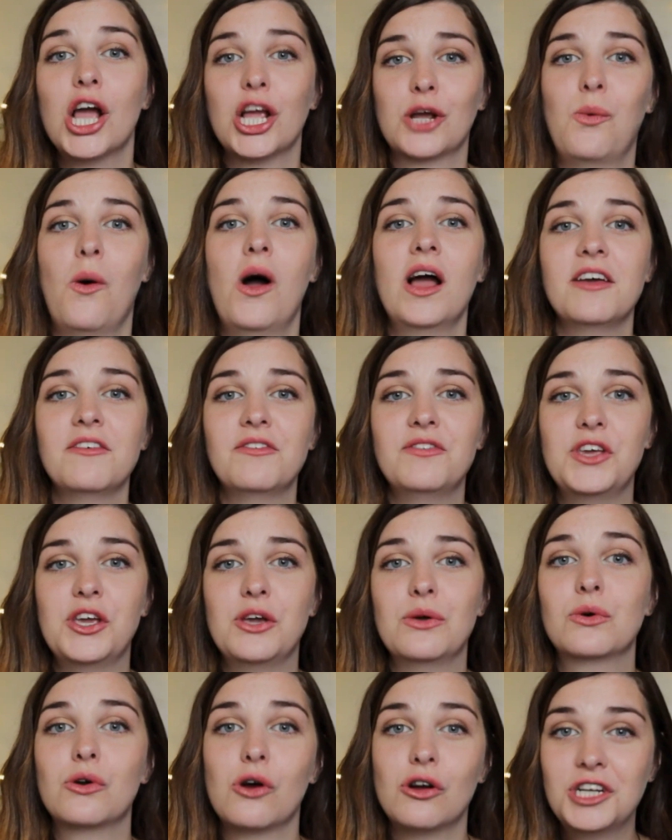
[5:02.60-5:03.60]
quite a
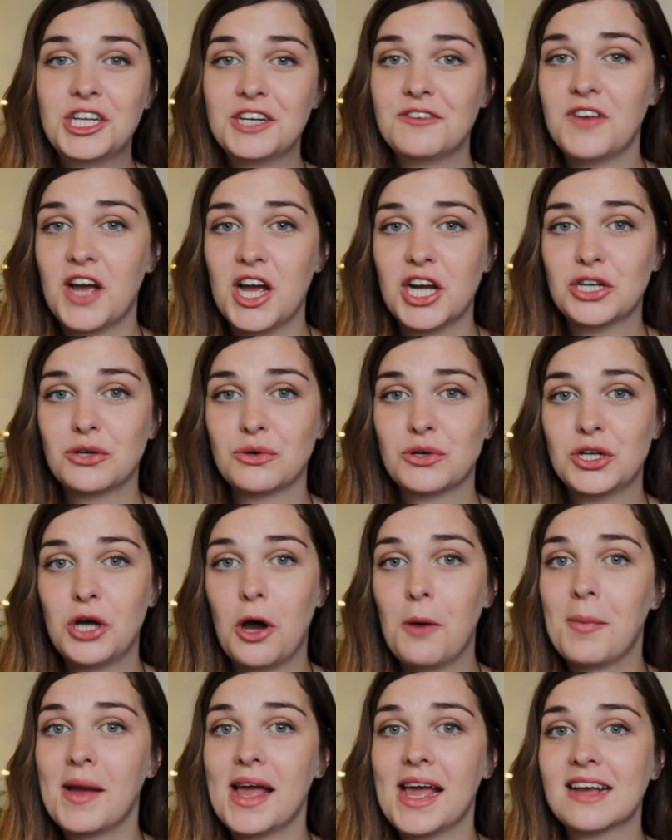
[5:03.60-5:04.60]
few controversial
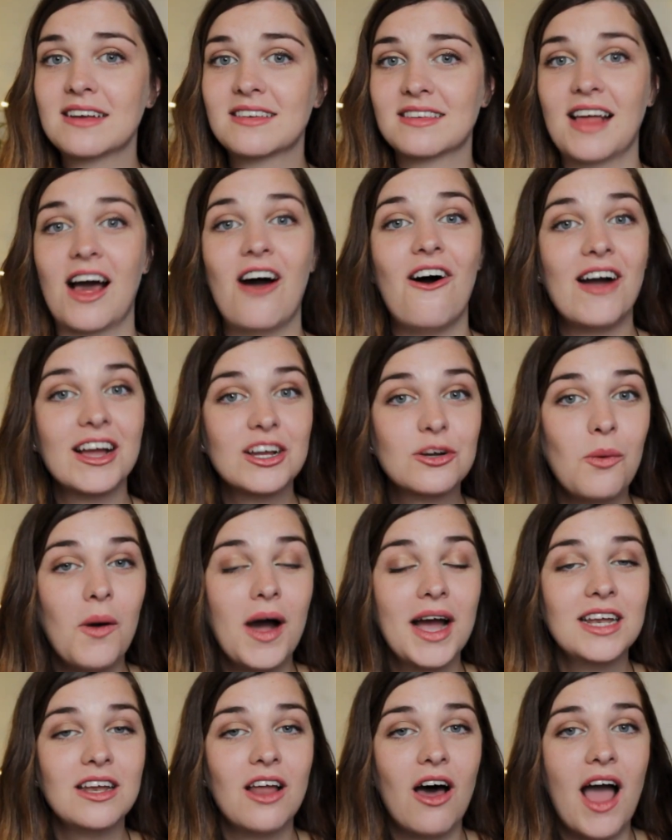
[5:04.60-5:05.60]
topics that I
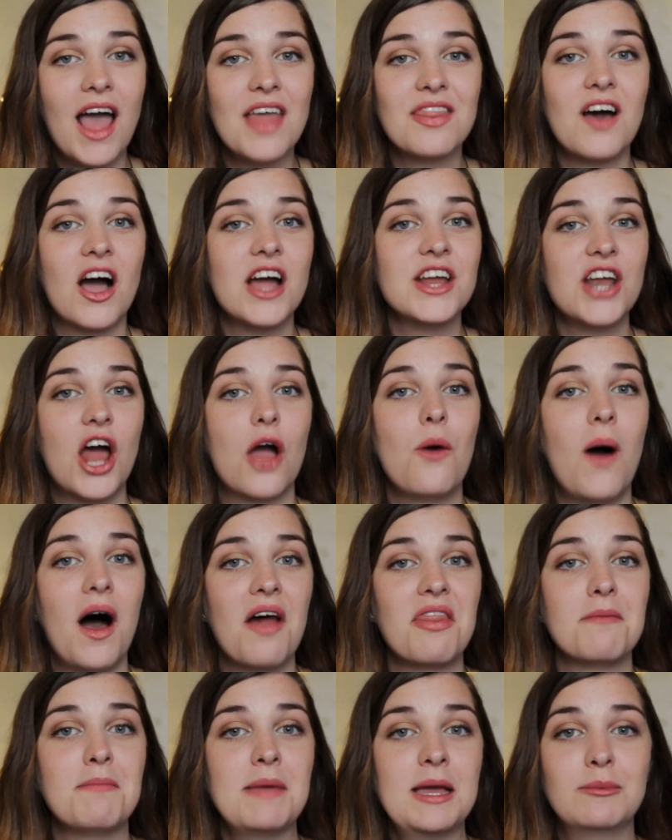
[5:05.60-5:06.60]
quite like that I know
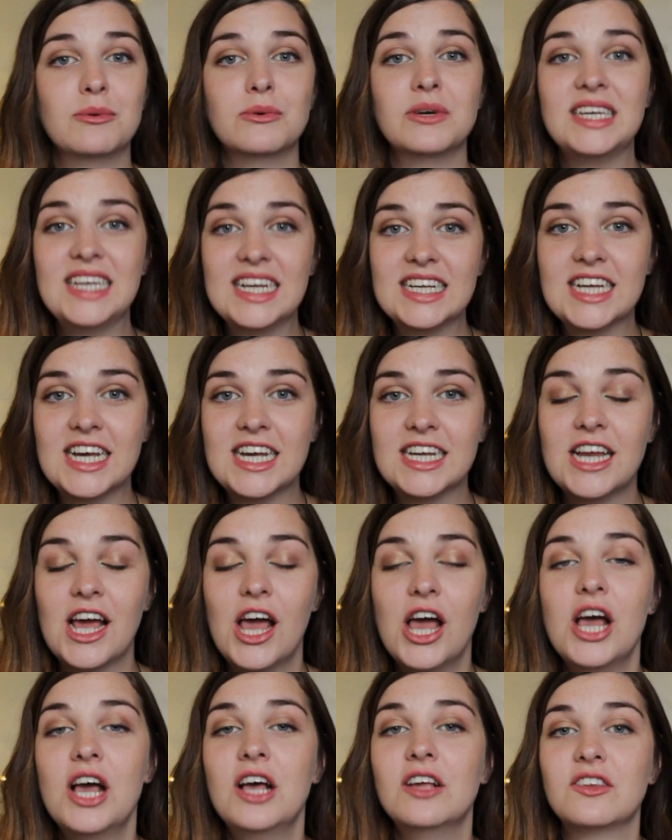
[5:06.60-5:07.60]
other people didn't.
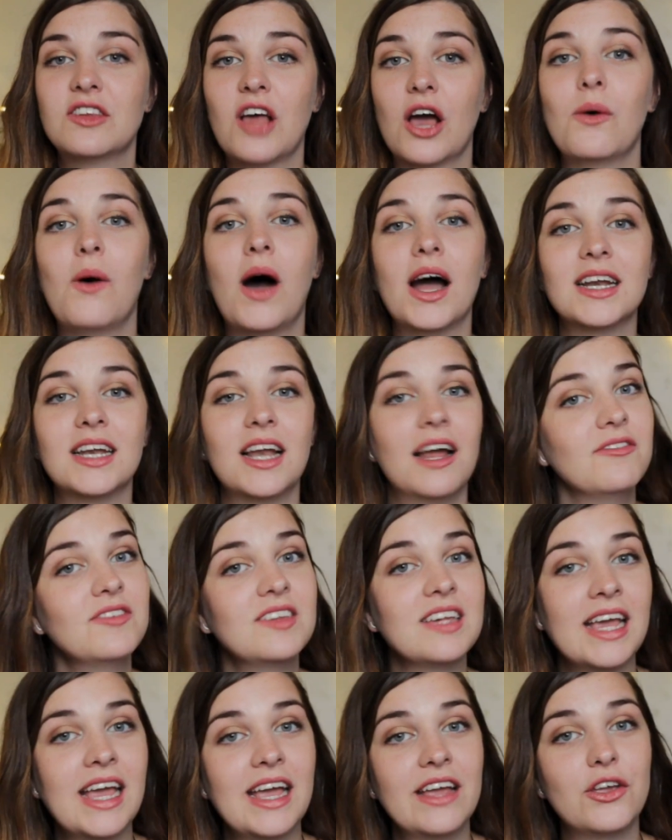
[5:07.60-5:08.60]
So I'd love
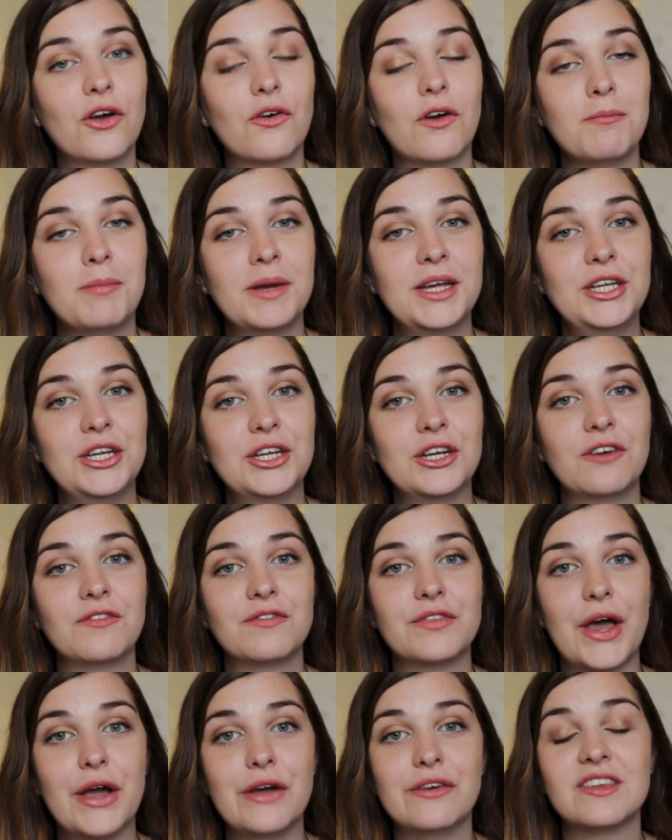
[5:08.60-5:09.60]
to hear your opinion
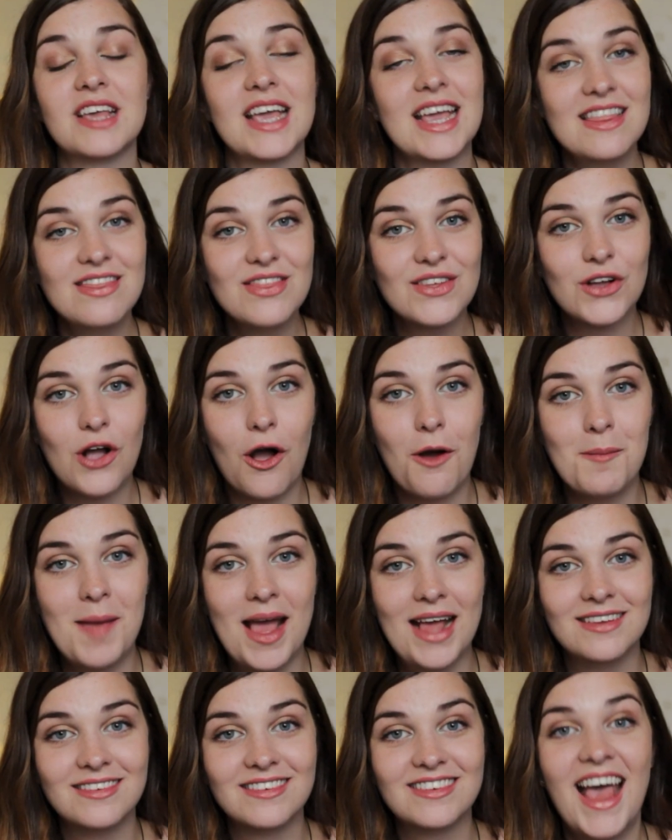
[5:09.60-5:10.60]
of those in the
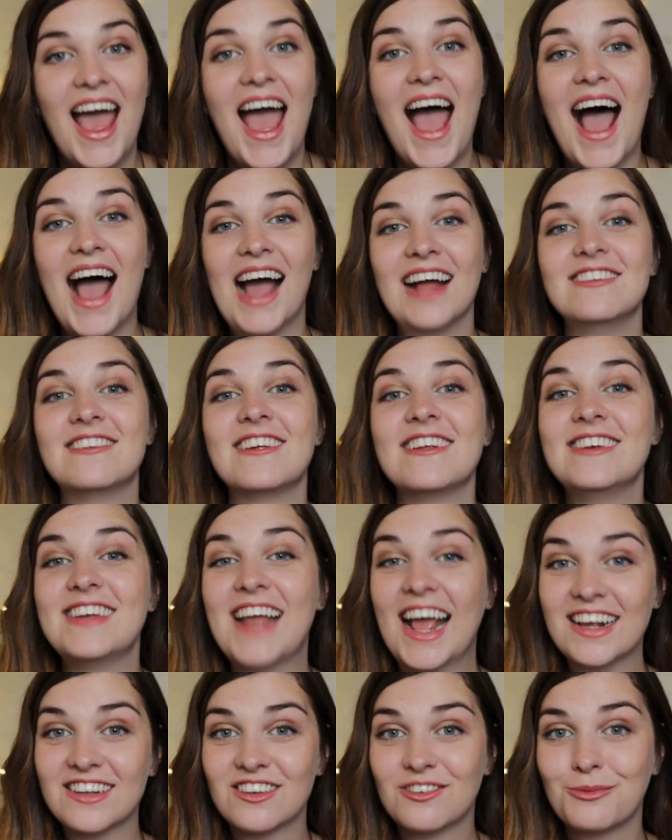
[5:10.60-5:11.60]
comments. And
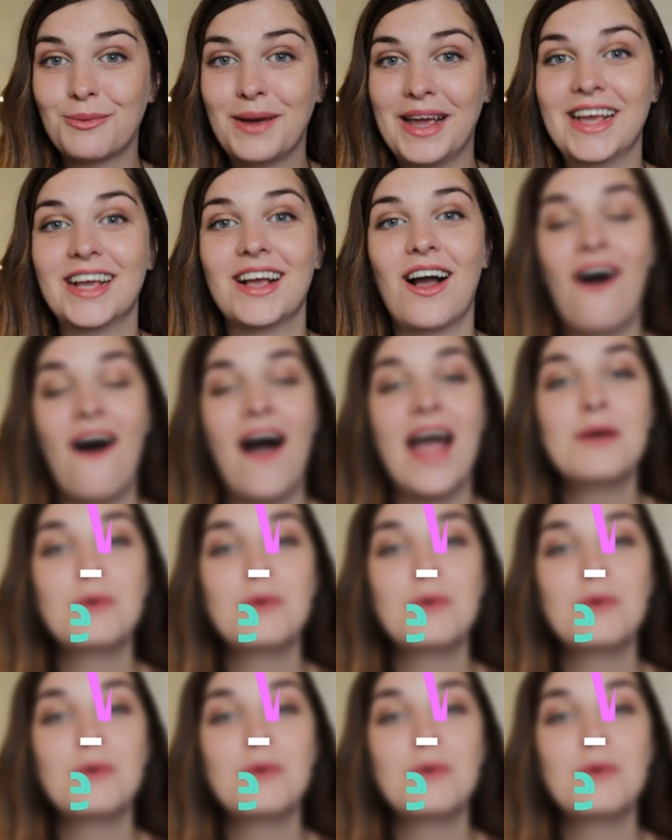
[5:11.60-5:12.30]
next week I